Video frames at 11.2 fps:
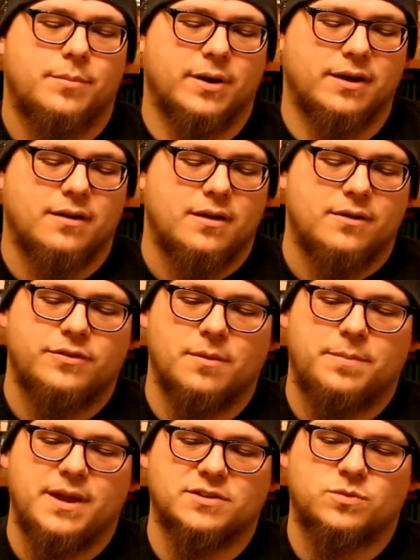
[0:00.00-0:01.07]
But for the
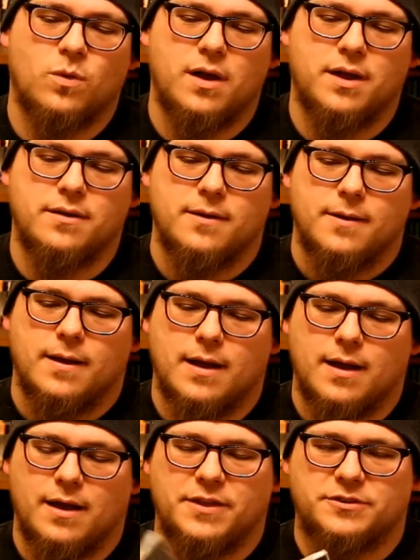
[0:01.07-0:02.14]

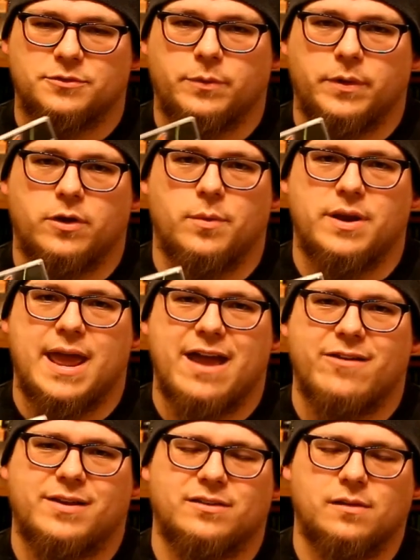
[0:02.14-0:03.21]
PS1, this is a really good one to
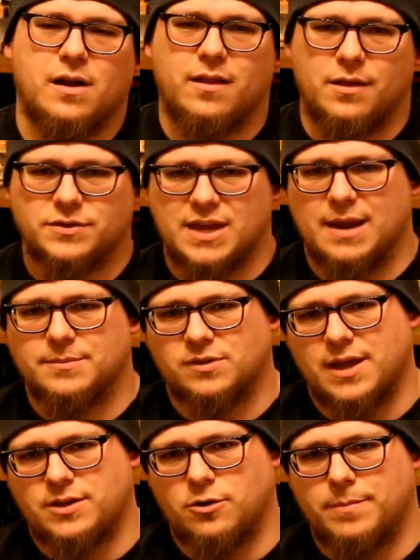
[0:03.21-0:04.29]
have because a lot of those games,
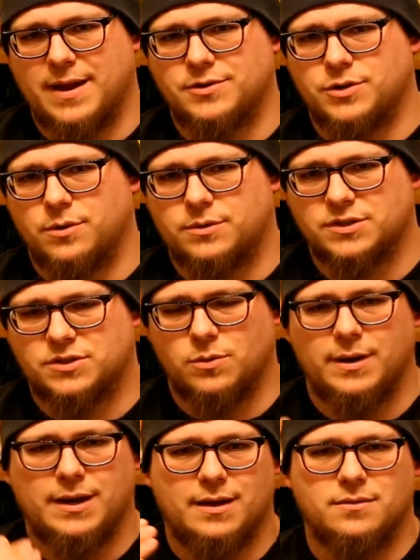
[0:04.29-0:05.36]
like your
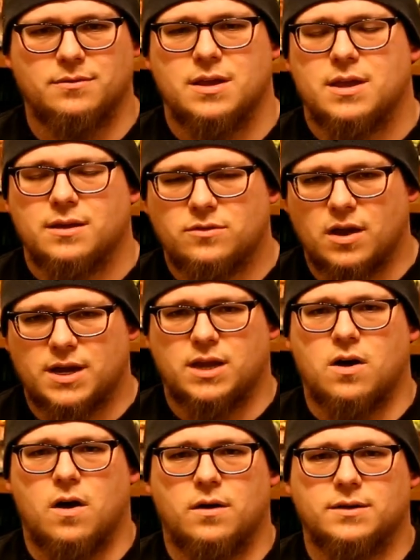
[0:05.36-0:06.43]
Banjo-Kazooie and Donkey
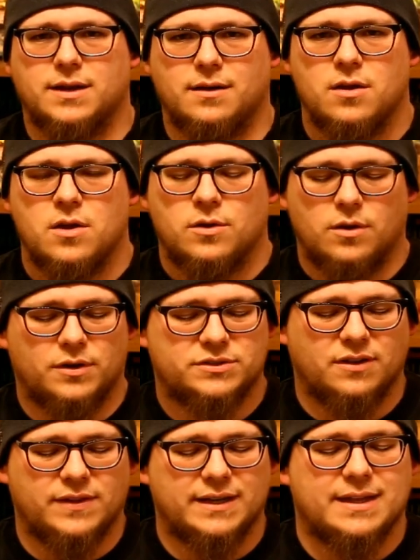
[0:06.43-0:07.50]
Kong and all
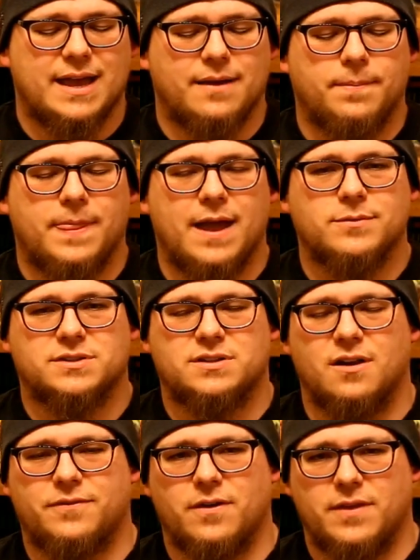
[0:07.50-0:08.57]
stuff like that, that was
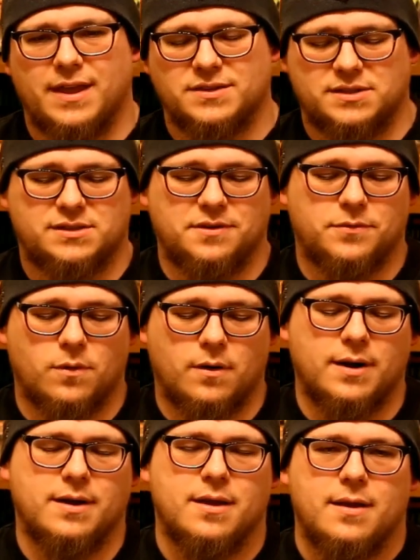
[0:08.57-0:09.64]
stuff on the
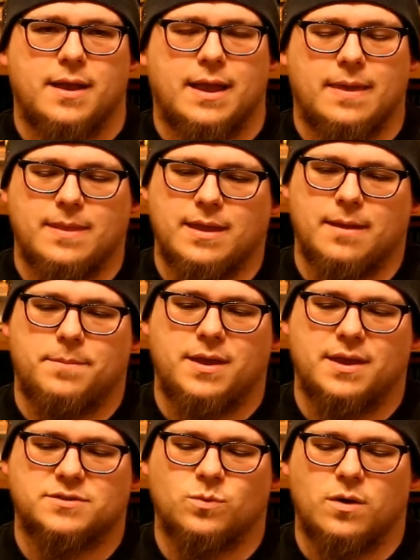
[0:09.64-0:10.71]
N64, and the
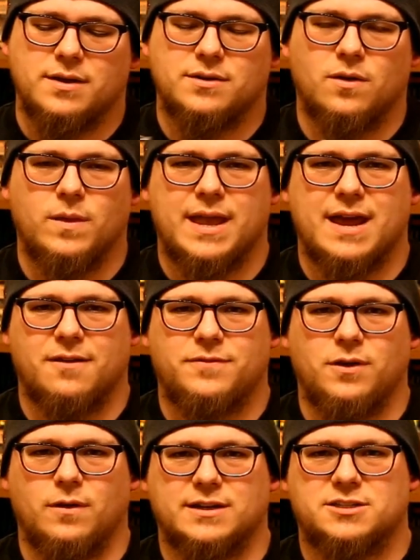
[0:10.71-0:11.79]
PS1 only had a
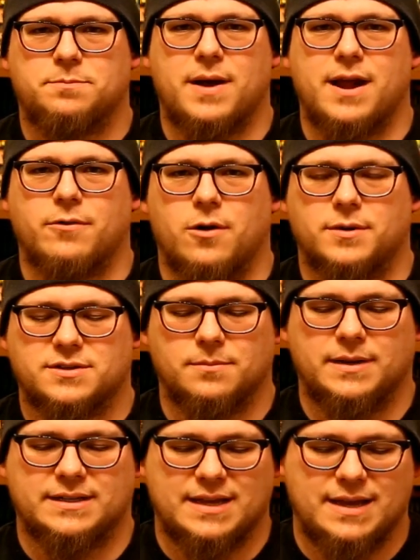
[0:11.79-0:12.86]
few, like Spyro or
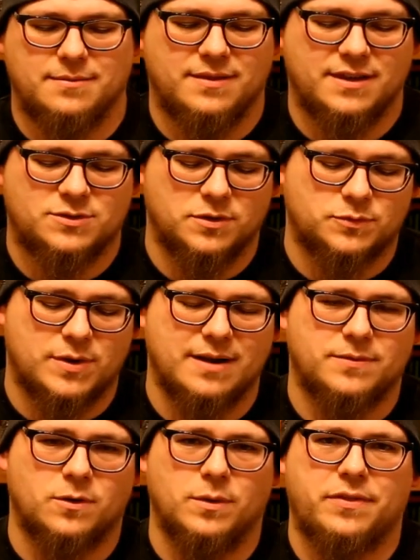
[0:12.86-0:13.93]
something like that. And this one's right
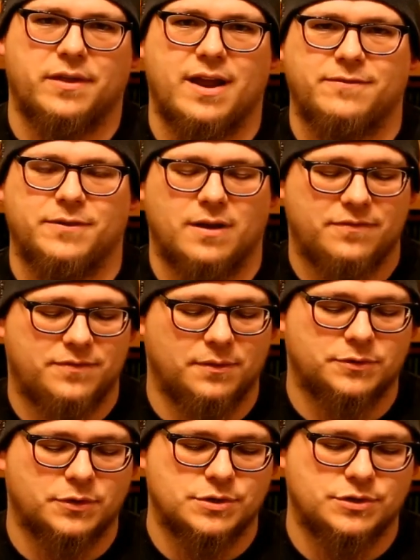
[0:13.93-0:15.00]
up there with it. I feel